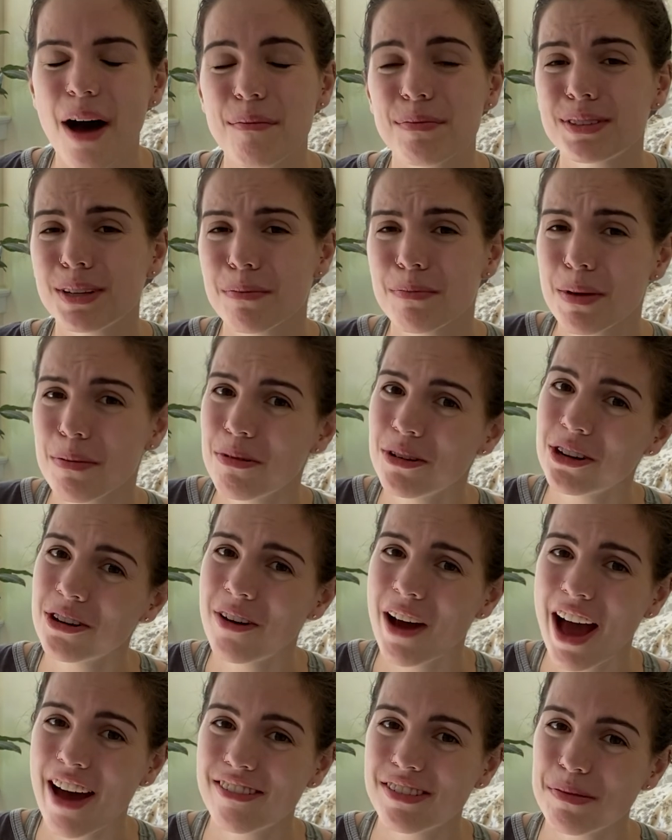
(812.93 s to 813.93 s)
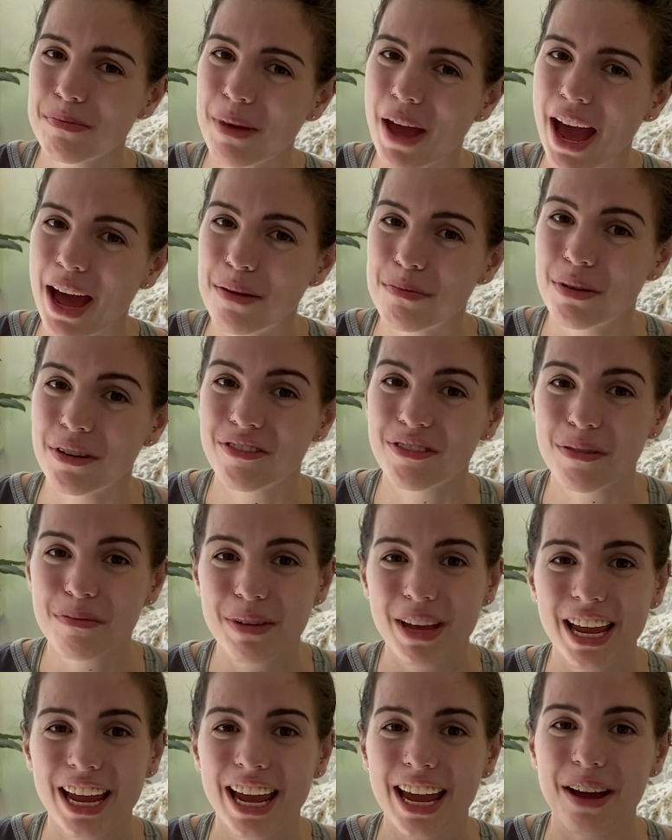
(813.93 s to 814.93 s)
Some people don't have it bad, but for
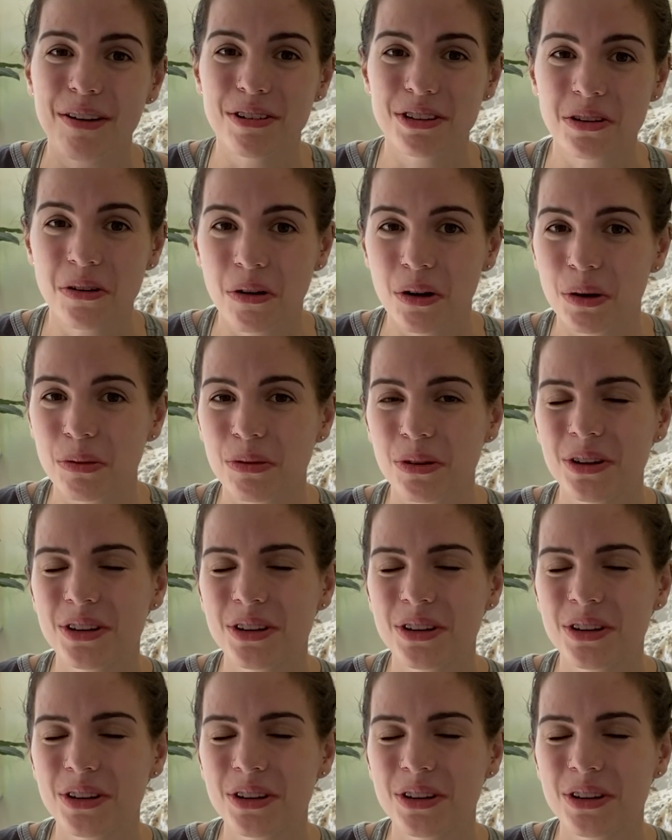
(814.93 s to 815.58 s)
me, it was horrible.